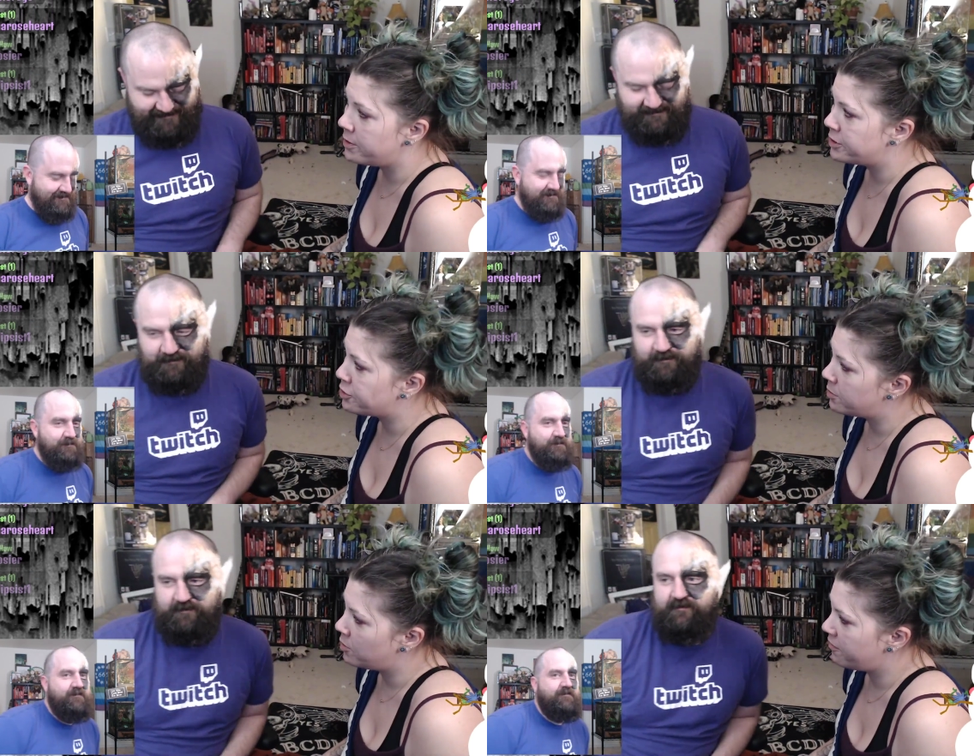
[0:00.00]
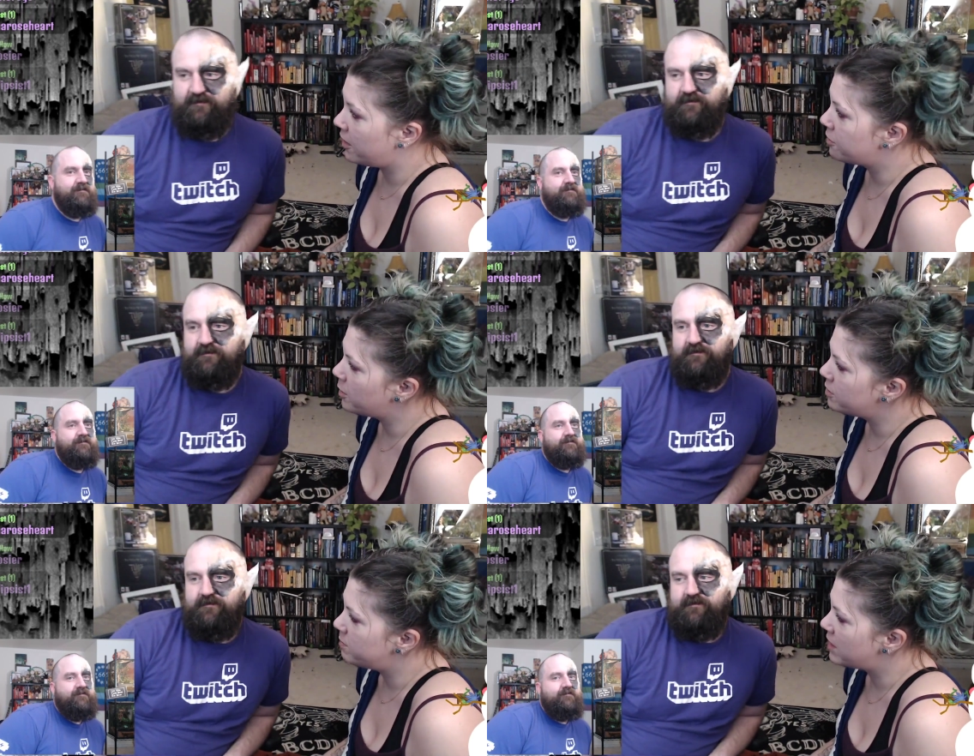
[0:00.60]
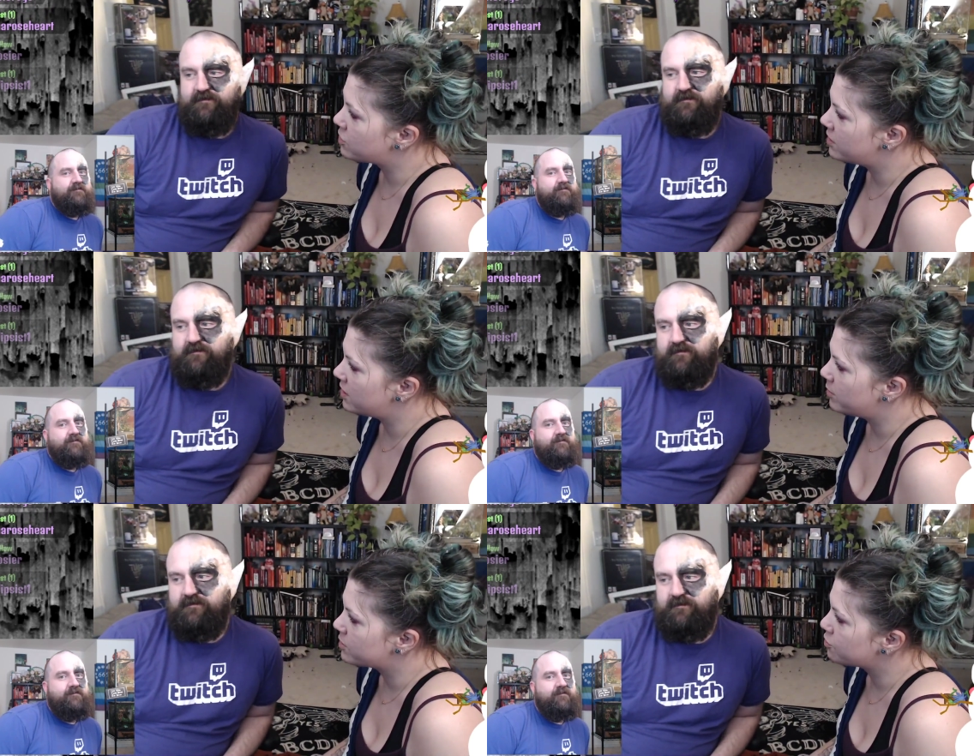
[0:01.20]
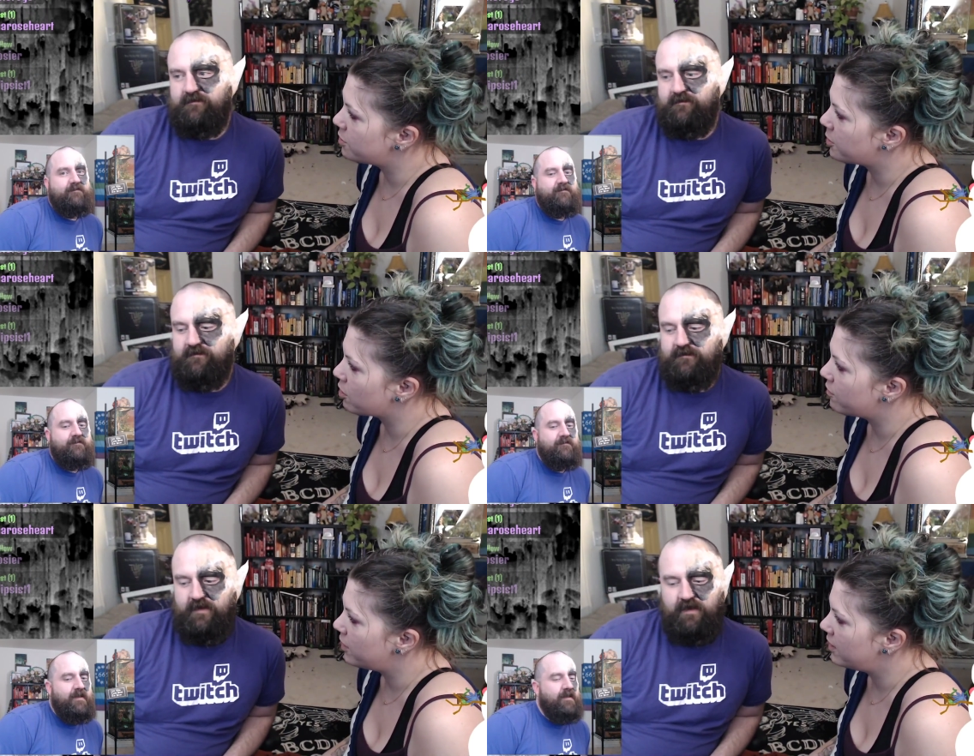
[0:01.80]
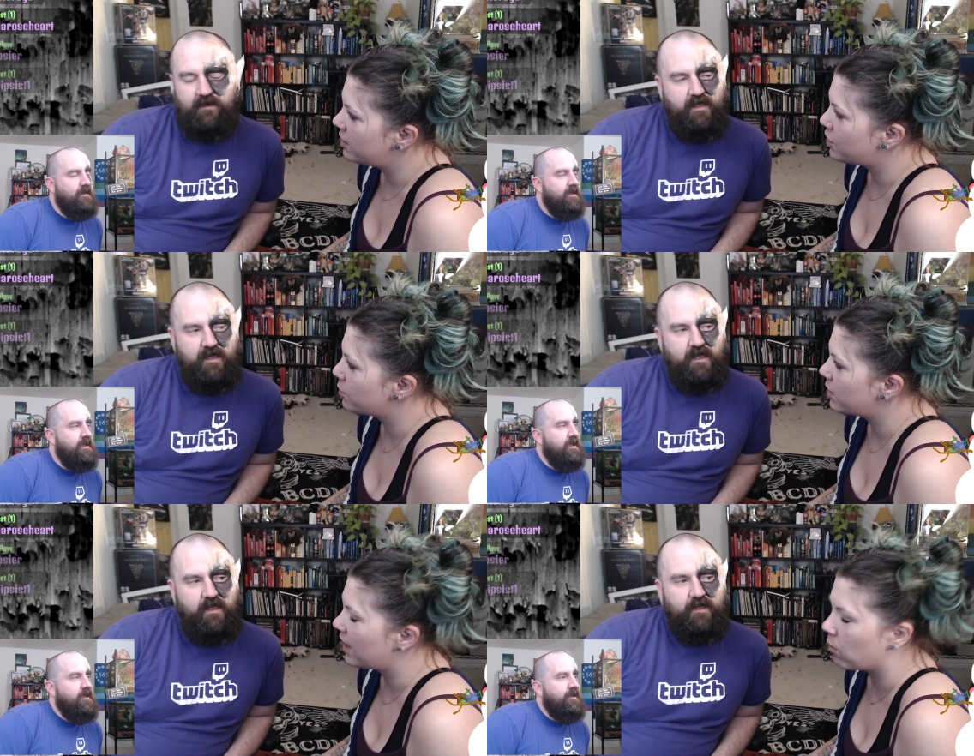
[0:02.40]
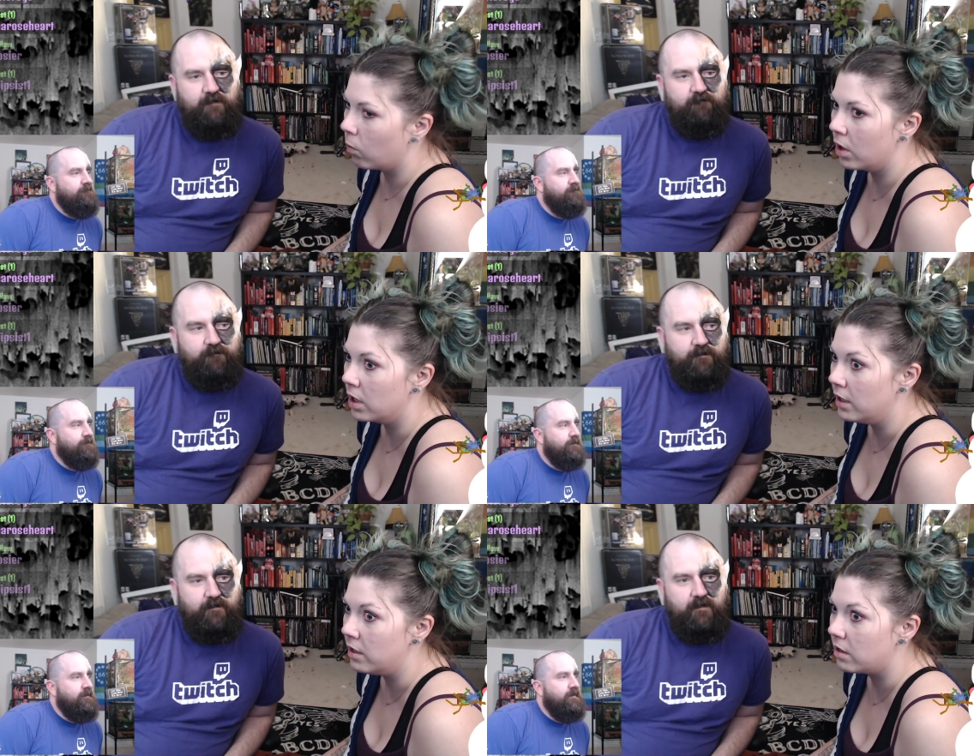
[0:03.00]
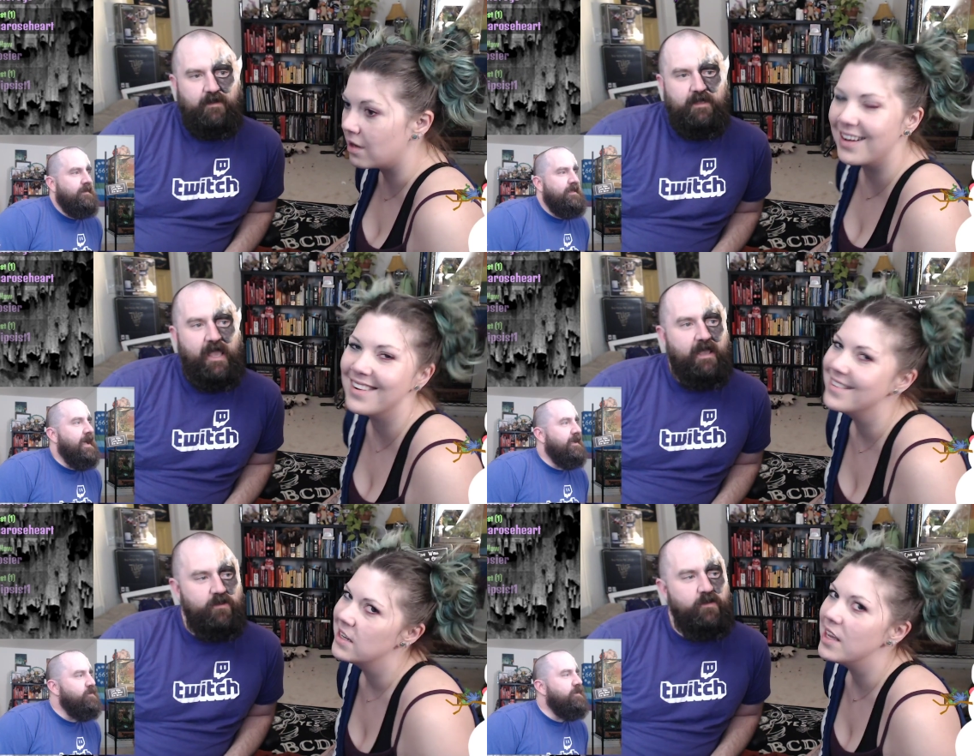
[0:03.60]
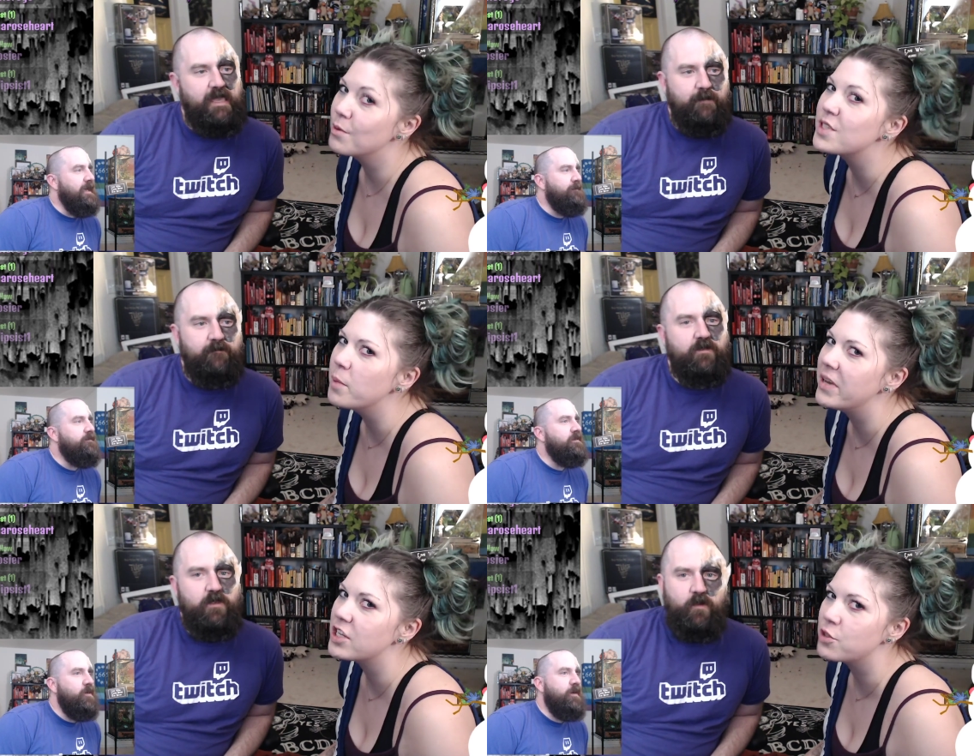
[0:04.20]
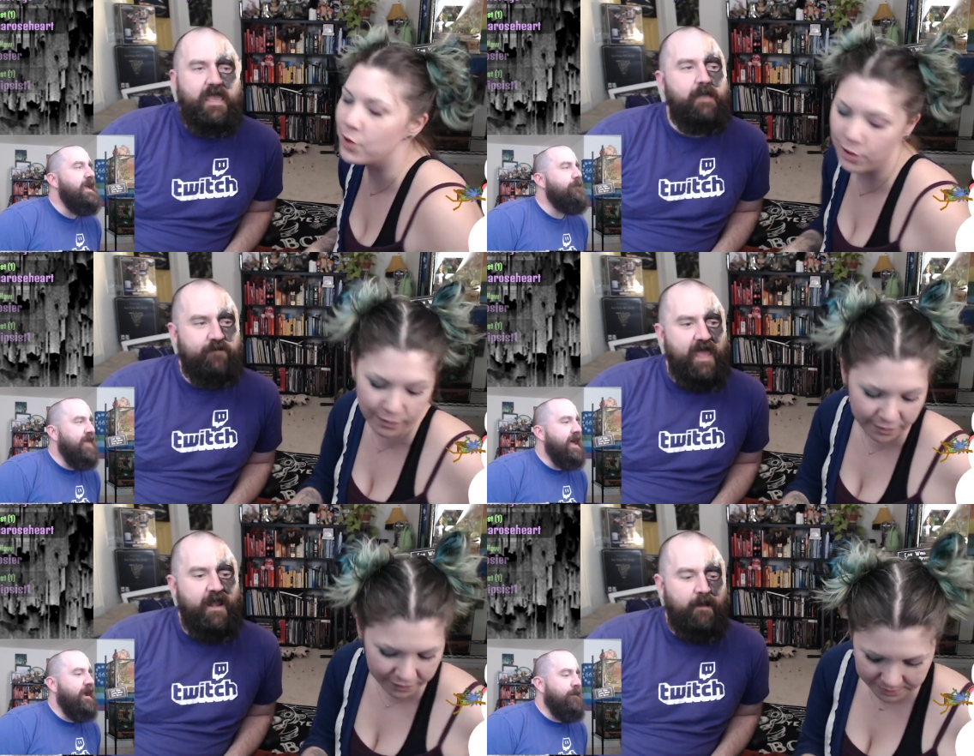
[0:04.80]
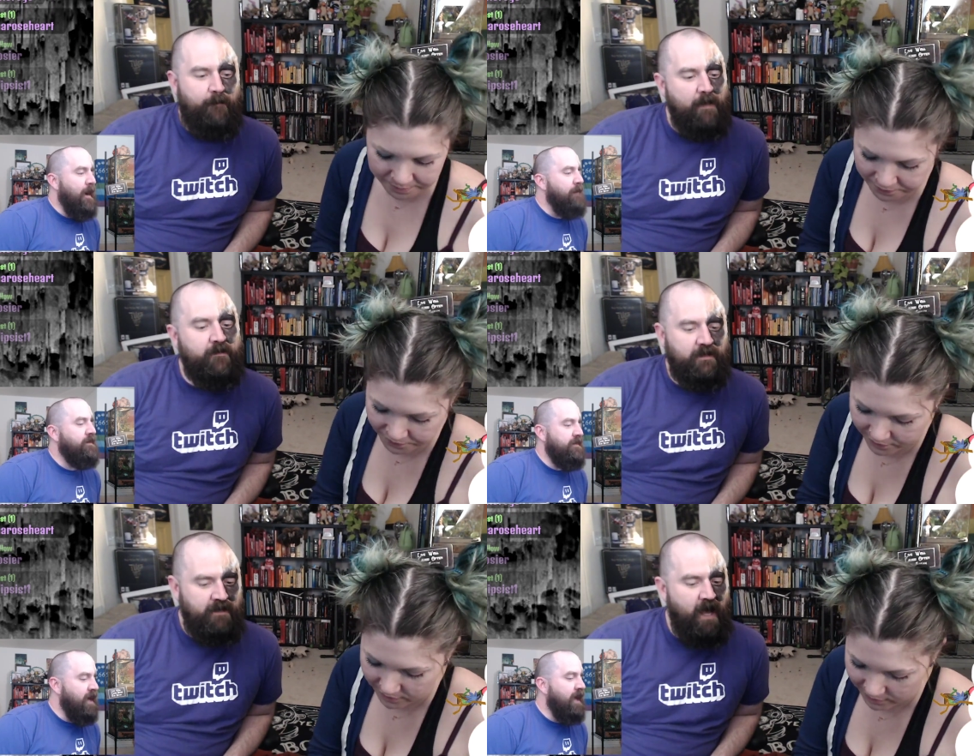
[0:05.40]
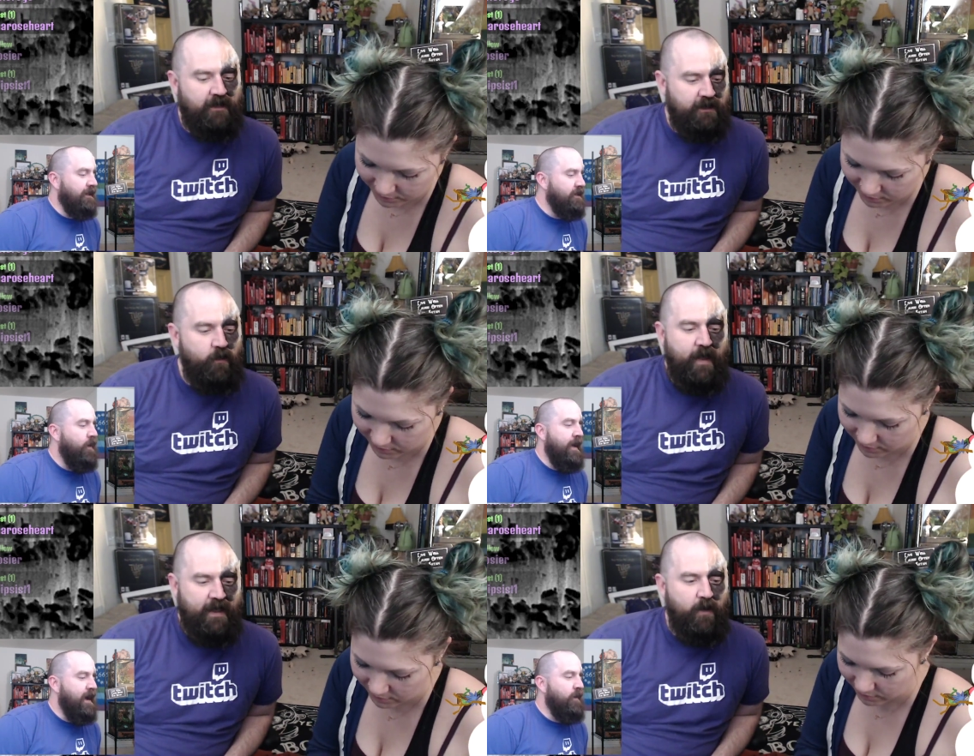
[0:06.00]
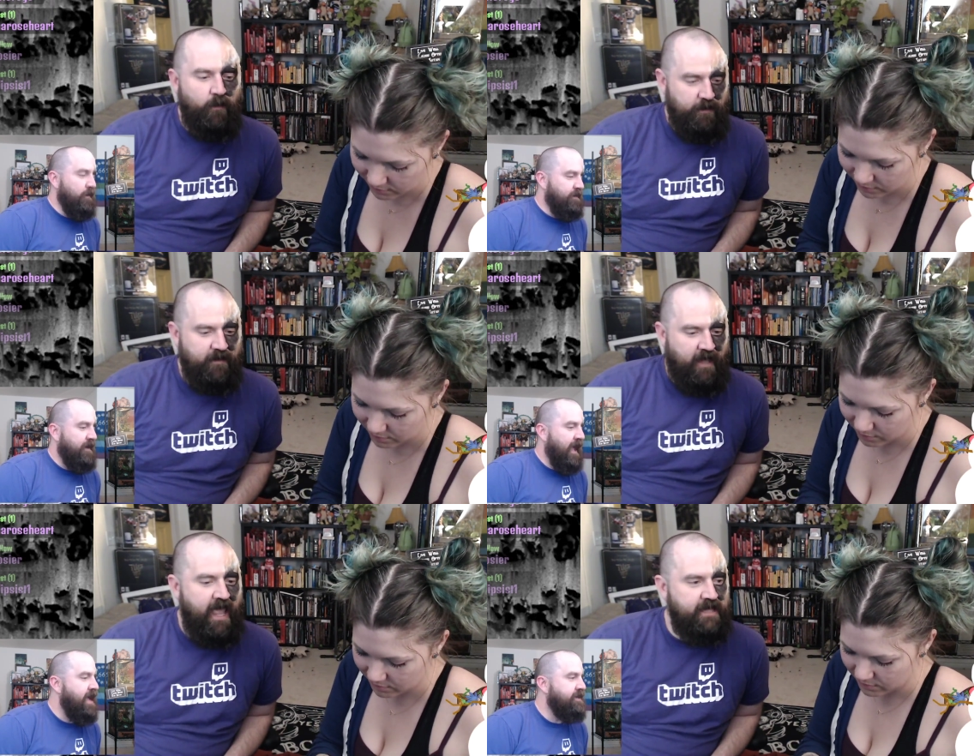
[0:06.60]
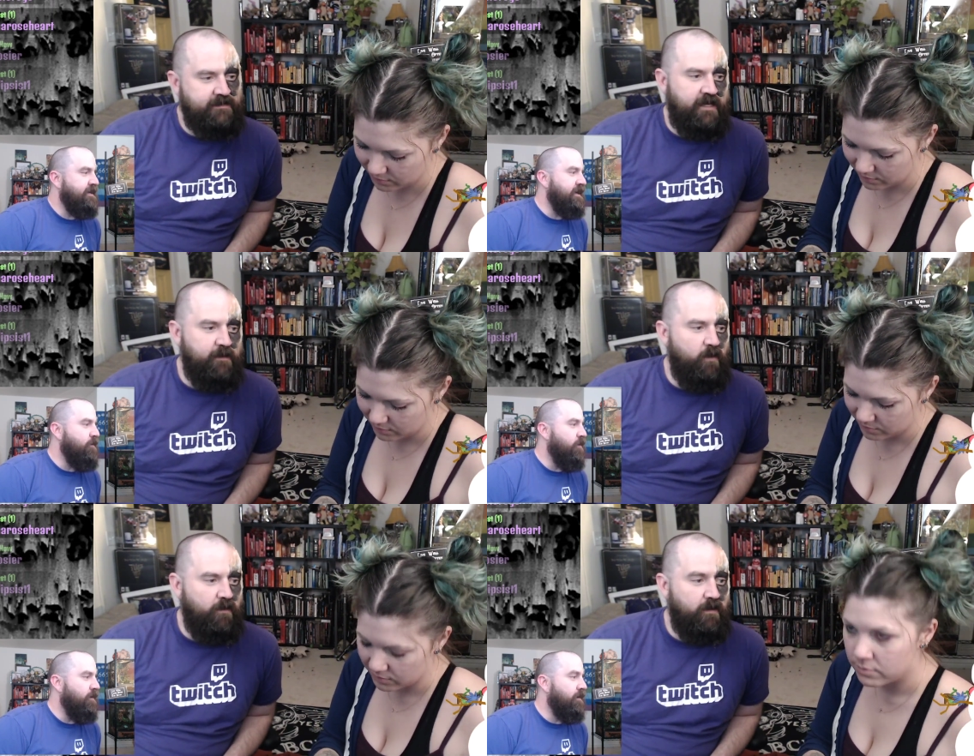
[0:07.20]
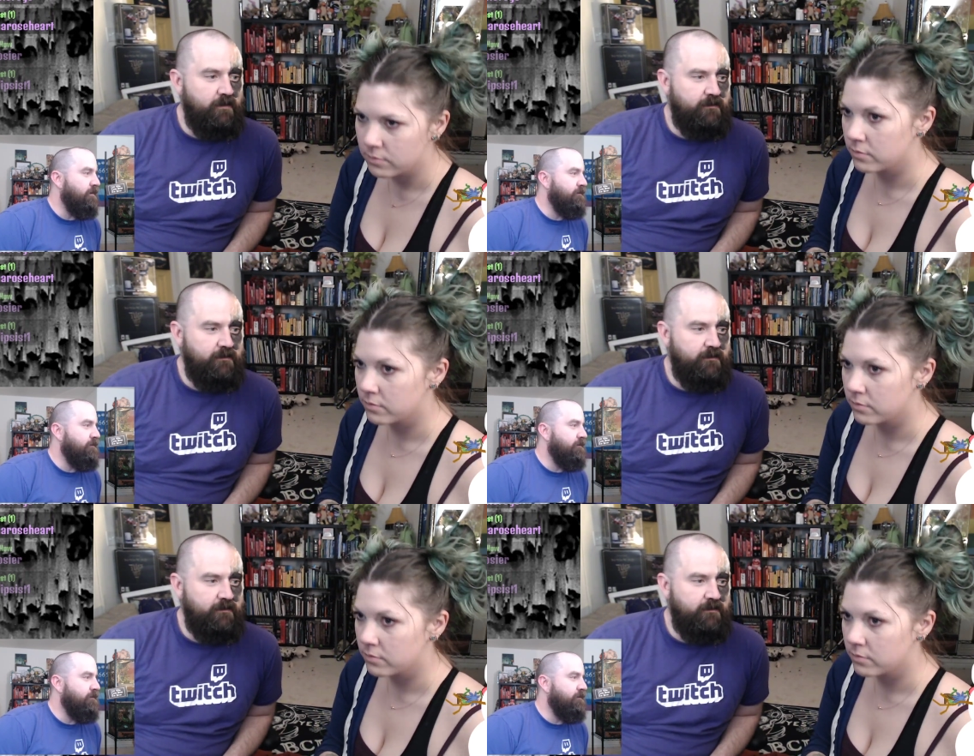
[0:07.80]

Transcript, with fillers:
Speaker 1: your stream, you failed to mention that I'm a streamer girlfriend, and you were like, what?
Speaker 2: Yeah, you keep, it was a bitch you keep that up. I'm going to not let you hang out with the gays anymore.